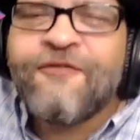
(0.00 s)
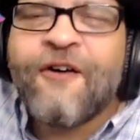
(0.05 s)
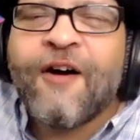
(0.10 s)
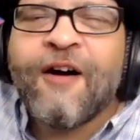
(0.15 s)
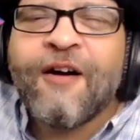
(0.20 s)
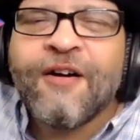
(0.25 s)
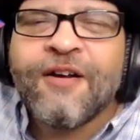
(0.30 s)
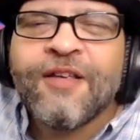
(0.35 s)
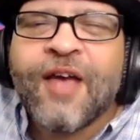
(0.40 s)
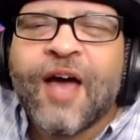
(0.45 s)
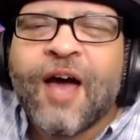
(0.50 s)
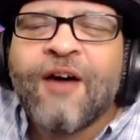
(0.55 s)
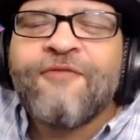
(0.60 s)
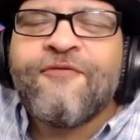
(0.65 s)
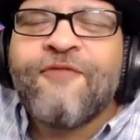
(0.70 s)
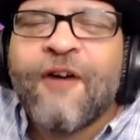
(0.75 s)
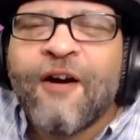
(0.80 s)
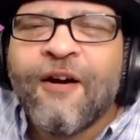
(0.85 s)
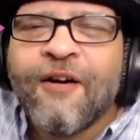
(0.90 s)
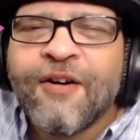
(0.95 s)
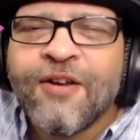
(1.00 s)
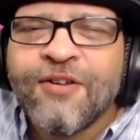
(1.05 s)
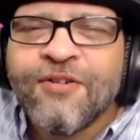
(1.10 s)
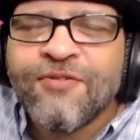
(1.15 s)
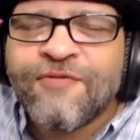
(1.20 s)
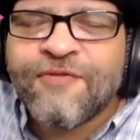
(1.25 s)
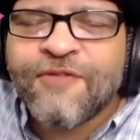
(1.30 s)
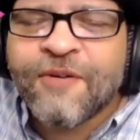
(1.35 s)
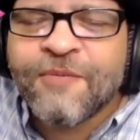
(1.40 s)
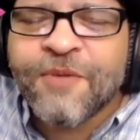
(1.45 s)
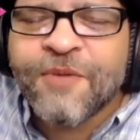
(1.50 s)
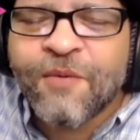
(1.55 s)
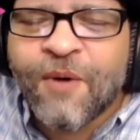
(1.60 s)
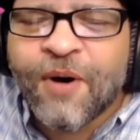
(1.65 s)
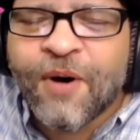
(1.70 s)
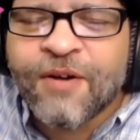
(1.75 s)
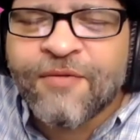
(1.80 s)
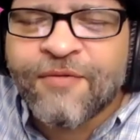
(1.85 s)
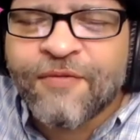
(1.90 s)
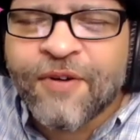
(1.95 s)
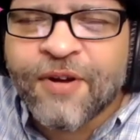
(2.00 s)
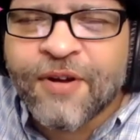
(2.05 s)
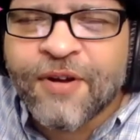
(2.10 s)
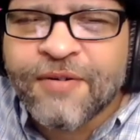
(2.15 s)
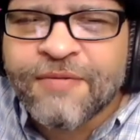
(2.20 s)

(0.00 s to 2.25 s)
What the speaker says: How far are you from the waterfront?